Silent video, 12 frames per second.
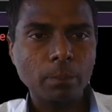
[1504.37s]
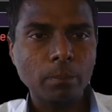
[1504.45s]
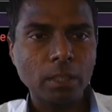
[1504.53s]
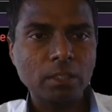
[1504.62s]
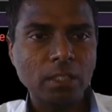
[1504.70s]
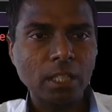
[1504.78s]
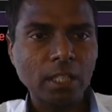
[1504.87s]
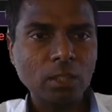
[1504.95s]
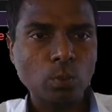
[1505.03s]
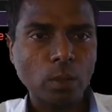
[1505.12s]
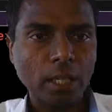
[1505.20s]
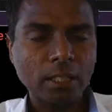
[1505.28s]
but z
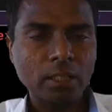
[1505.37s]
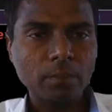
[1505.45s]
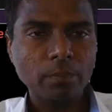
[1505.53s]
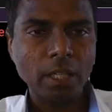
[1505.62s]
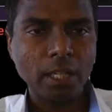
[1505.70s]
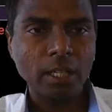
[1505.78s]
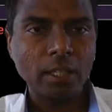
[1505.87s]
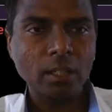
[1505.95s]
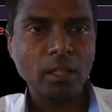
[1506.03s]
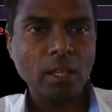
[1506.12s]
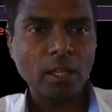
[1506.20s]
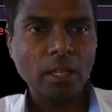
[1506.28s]
is 1
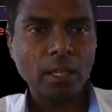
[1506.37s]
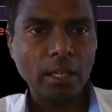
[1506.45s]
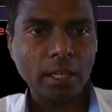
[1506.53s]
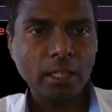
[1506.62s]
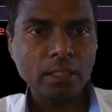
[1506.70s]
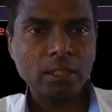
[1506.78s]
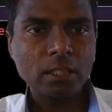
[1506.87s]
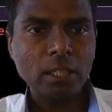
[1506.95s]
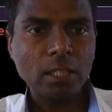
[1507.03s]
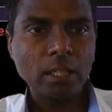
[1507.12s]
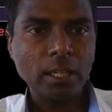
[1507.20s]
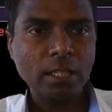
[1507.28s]
and x
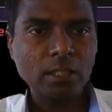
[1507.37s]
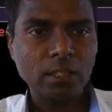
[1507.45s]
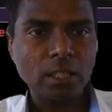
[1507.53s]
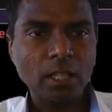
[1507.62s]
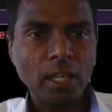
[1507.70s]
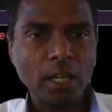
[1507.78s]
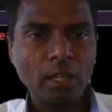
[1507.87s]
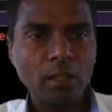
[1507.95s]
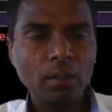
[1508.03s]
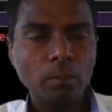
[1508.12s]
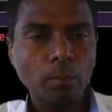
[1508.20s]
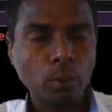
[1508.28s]
and z
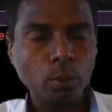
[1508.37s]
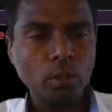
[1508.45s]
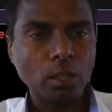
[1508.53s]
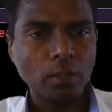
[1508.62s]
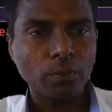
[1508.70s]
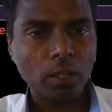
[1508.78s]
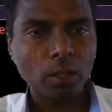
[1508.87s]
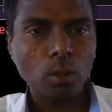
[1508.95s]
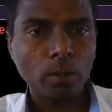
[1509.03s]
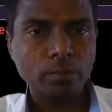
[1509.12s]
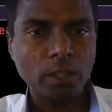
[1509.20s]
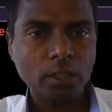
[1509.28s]
are both different
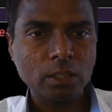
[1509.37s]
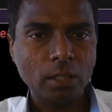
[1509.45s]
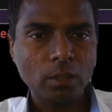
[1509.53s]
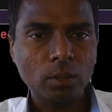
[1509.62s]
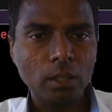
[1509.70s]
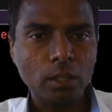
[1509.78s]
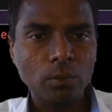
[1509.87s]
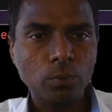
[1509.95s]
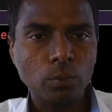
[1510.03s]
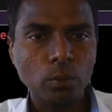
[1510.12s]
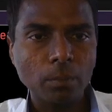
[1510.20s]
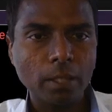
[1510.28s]
objects, and
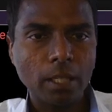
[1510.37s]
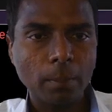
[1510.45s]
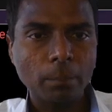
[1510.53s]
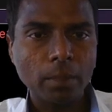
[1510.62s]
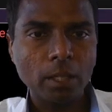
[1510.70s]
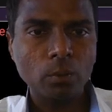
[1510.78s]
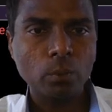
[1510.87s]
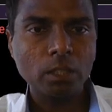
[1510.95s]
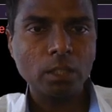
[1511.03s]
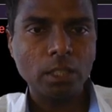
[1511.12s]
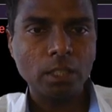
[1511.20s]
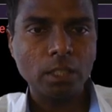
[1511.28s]
if we'll be comparing
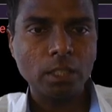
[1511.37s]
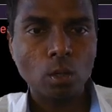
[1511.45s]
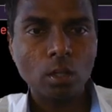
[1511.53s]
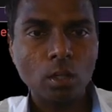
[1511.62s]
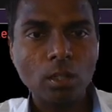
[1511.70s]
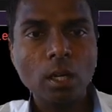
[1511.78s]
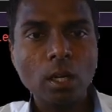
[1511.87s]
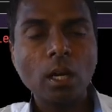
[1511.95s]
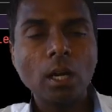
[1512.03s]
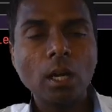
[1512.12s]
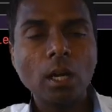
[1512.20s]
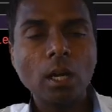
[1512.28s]
with is not
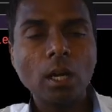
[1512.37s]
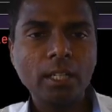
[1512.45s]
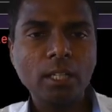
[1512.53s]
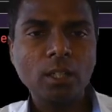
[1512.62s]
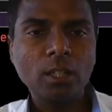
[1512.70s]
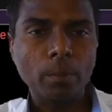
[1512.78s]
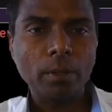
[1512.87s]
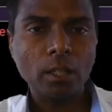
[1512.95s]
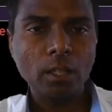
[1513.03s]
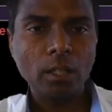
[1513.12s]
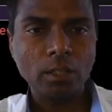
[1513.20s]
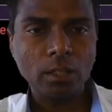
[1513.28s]
identity
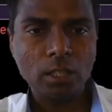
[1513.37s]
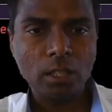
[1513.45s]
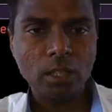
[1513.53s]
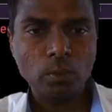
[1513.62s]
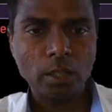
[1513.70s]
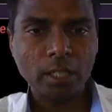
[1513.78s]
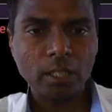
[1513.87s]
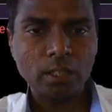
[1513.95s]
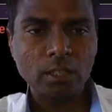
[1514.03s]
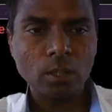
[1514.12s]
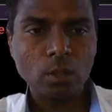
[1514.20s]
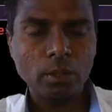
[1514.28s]
operator, in this case we'll get
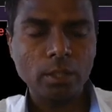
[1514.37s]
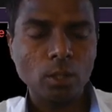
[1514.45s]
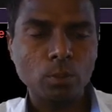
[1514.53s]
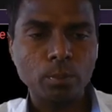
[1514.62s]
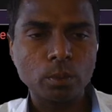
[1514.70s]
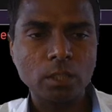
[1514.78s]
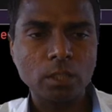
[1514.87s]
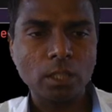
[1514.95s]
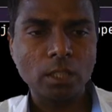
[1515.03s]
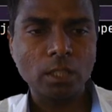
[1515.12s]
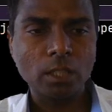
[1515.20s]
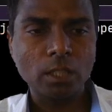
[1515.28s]
result on the output
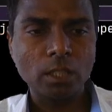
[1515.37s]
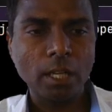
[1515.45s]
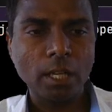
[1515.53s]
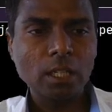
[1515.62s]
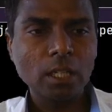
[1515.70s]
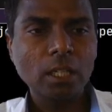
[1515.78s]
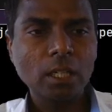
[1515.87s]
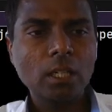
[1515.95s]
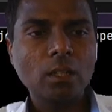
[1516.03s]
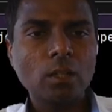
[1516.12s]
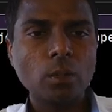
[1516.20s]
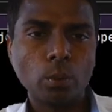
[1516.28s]
screen as
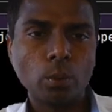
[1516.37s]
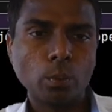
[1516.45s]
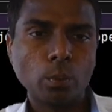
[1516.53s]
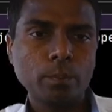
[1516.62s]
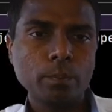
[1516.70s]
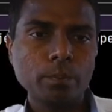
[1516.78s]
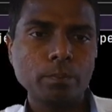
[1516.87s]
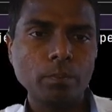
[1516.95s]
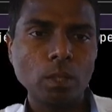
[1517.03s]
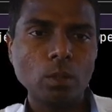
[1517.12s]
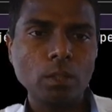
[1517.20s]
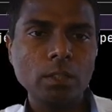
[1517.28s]
true,
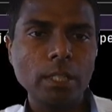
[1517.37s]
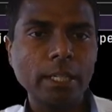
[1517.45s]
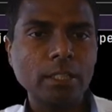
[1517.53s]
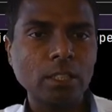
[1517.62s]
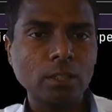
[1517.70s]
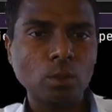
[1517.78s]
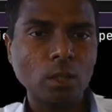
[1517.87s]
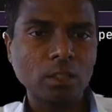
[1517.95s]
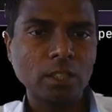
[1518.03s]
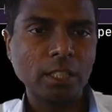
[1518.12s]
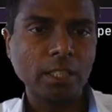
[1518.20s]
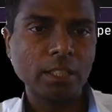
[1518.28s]
because x is
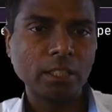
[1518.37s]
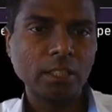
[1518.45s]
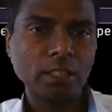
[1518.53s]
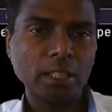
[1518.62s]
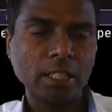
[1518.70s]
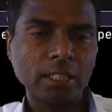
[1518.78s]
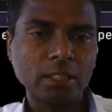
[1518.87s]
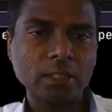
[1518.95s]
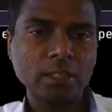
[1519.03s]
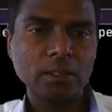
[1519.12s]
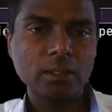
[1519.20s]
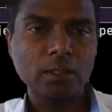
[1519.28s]
not z in this
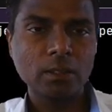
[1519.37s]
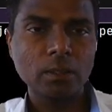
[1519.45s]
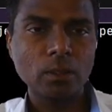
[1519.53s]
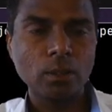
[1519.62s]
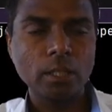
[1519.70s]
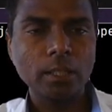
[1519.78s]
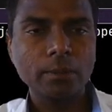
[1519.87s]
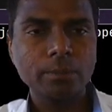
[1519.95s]
case. Okay,